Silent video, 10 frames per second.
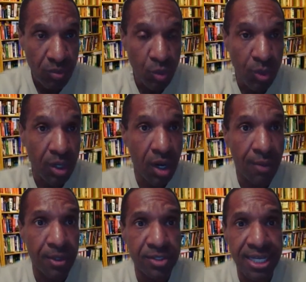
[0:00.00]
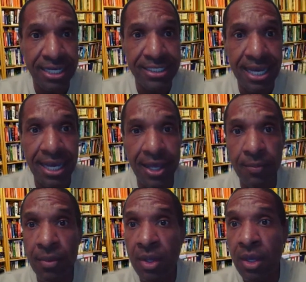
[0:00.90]
We're almost at
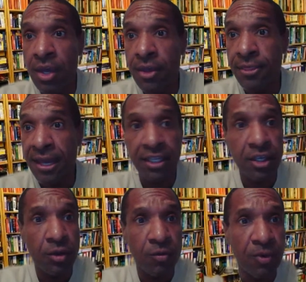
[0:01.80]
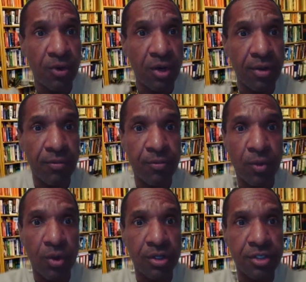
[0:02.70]
time. Thank you for
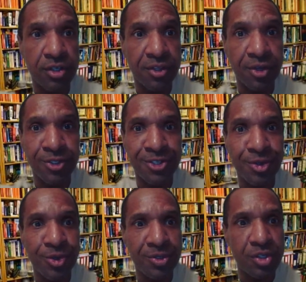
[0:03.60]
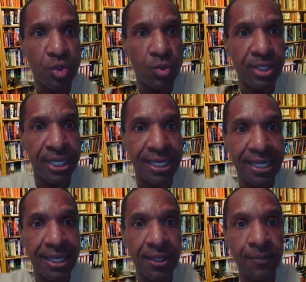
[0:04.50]
those of you who are tuned
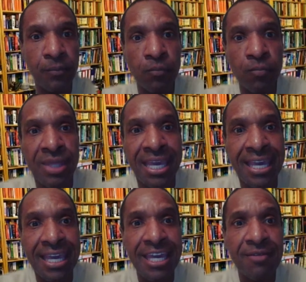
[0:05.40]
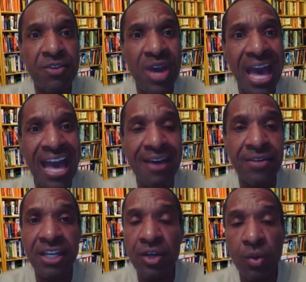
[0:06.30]
in. If you have
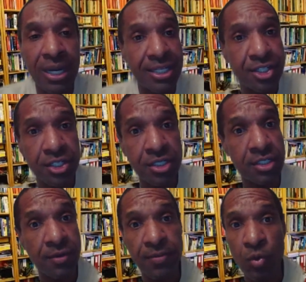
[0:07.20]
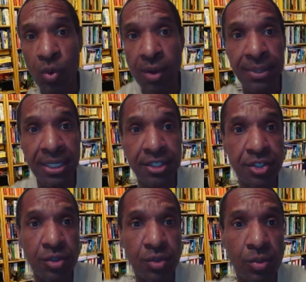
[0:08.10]
any questions, if you want me
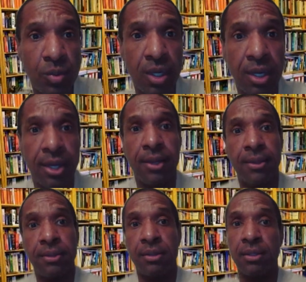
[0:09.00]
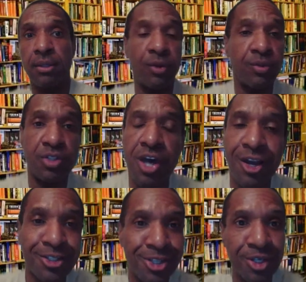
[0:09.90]
to,
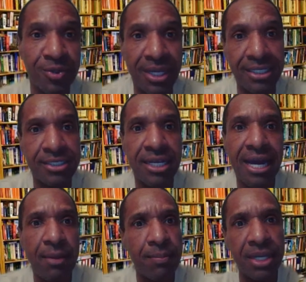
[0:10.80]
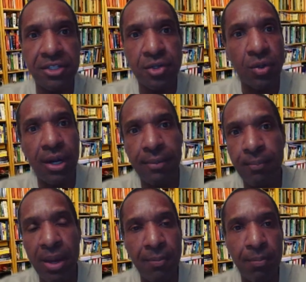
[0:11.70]
talk to you, like I said, I'll mentor,
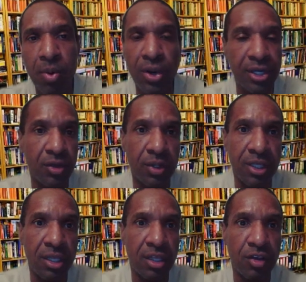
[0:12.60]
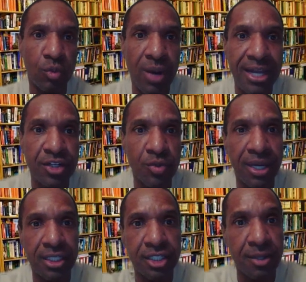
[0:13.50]
I'll point you in the right
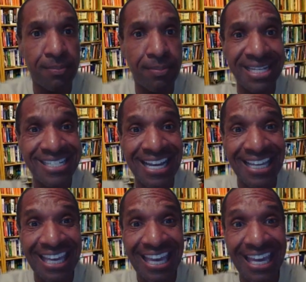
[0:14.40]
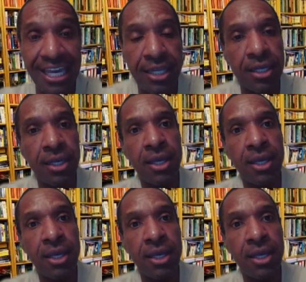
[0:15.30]
direction the best I can.